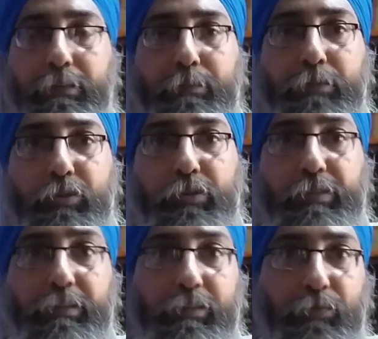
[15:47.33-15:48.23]

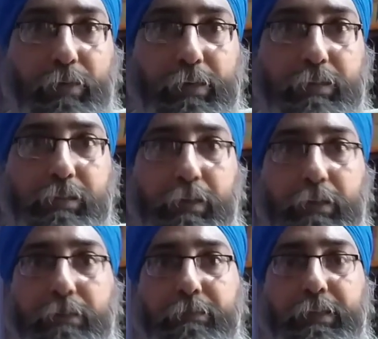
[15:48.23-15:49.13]
mysterious virus
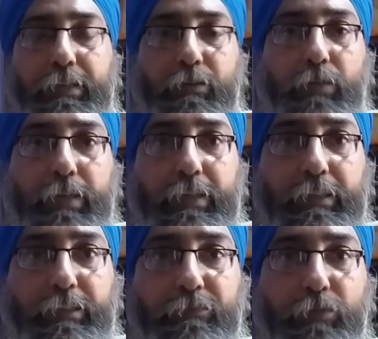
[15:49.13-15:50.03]
and we are not getting
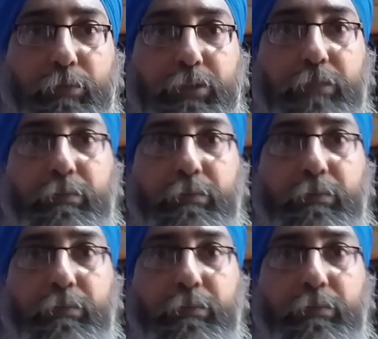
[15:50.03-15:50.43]
the information.